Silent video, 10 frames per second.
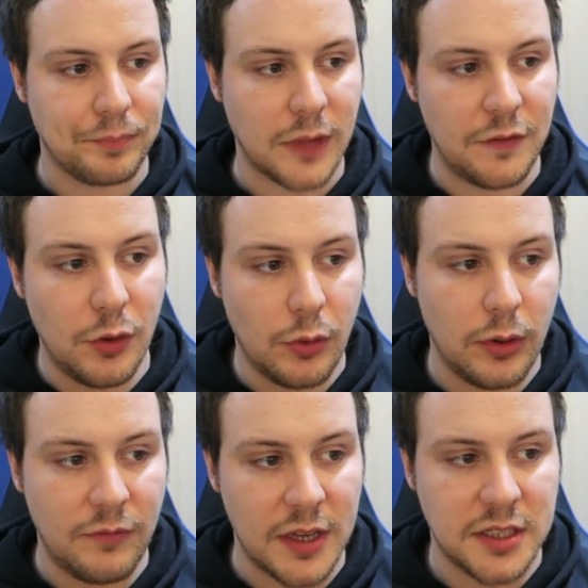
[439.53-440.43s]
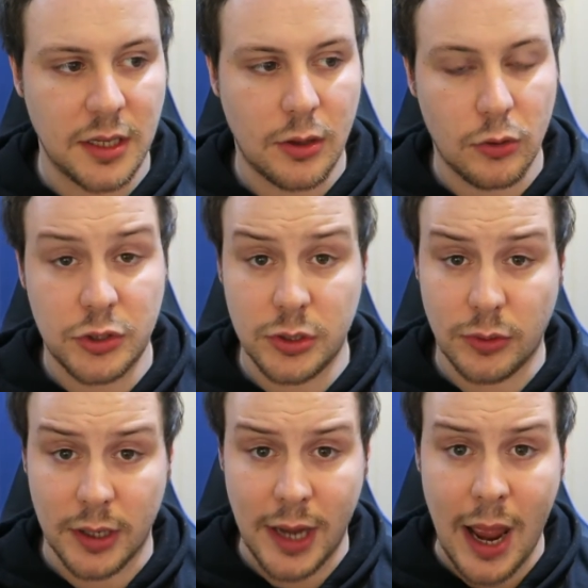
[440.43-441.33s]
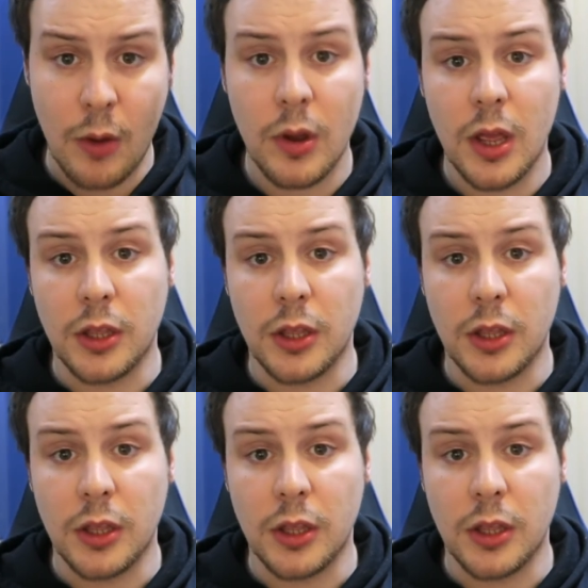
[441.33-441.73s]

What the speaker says: If you're investing in Call of Duty right now,